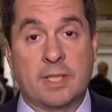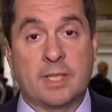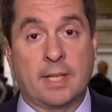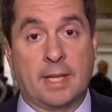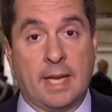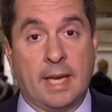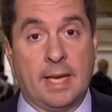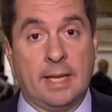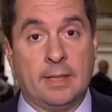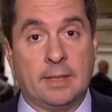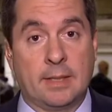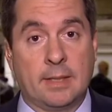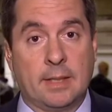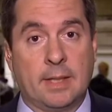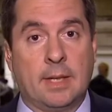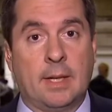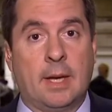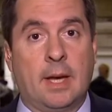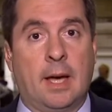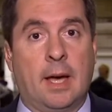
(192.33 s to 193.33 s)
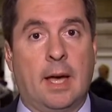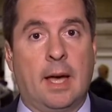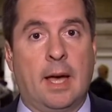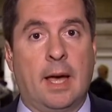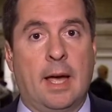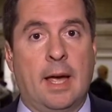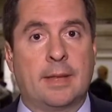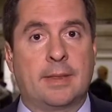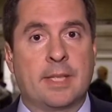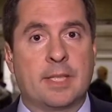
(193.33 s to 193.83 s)
to get,
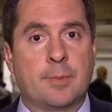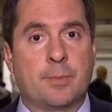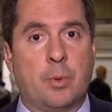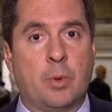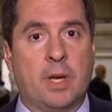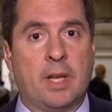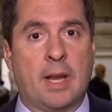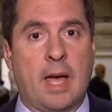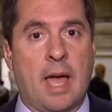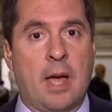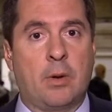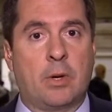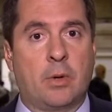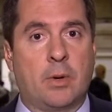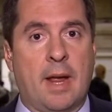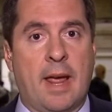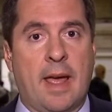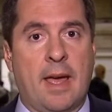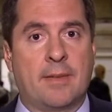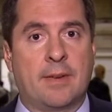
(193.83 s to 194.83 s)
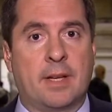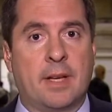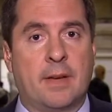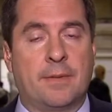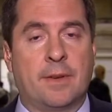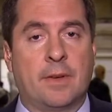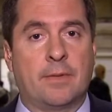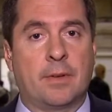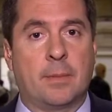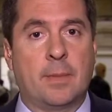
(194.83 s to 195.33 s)
at this point, I don't have
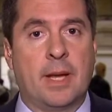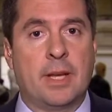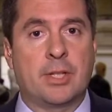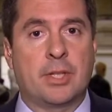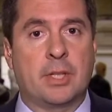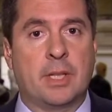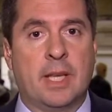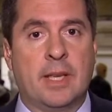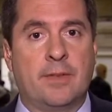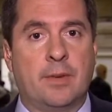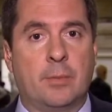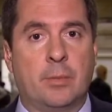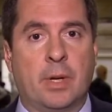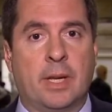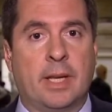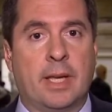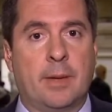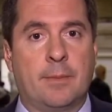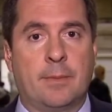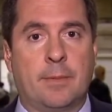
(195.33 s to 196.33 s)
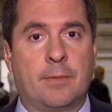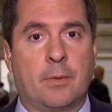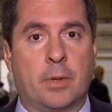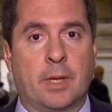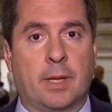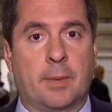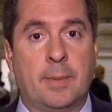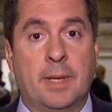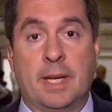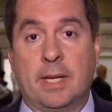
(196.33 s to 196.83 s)
enough information to even bring him before
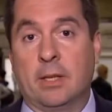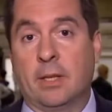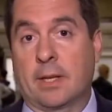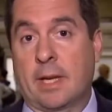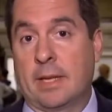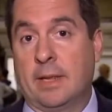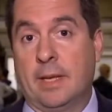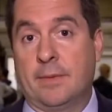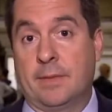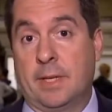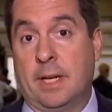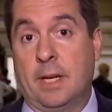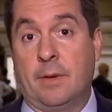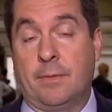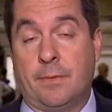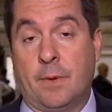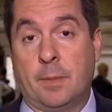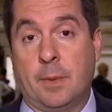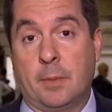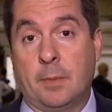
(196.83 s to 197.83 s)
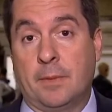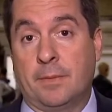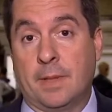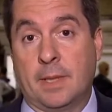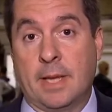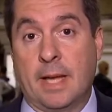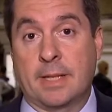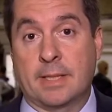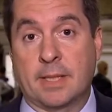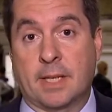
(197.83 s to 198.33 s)
the committee. Look, I'd love to hear from him if
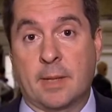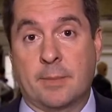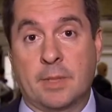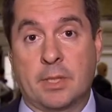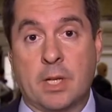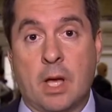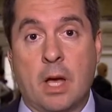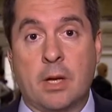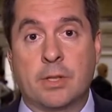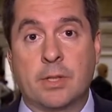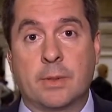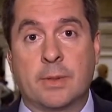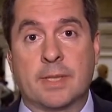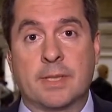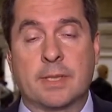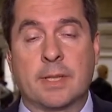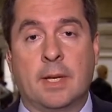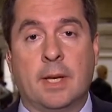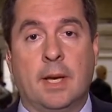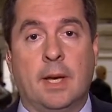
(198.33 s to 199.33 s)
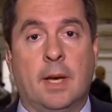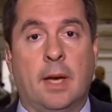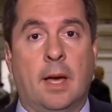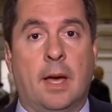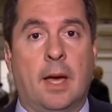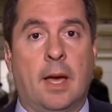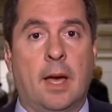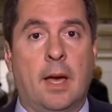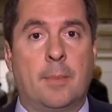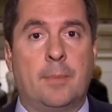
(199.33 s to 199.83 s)
he'd like to come and talk to us.
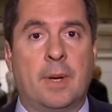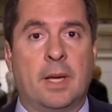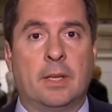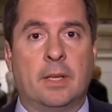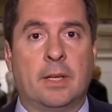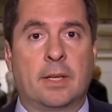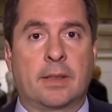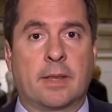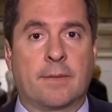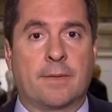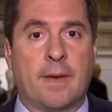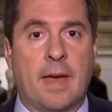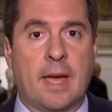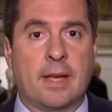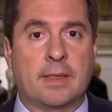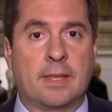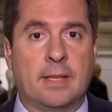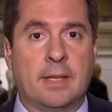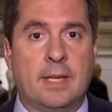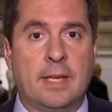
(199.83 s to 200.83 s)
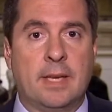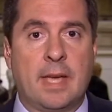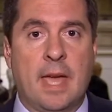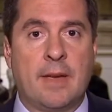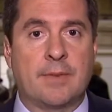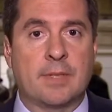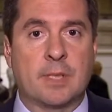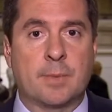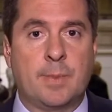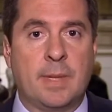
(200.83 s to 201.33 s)
But look, the fact that he
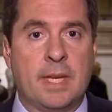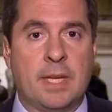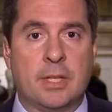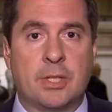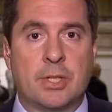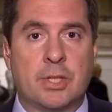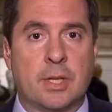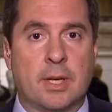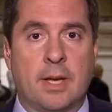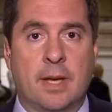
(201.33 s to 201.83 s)
gave a speech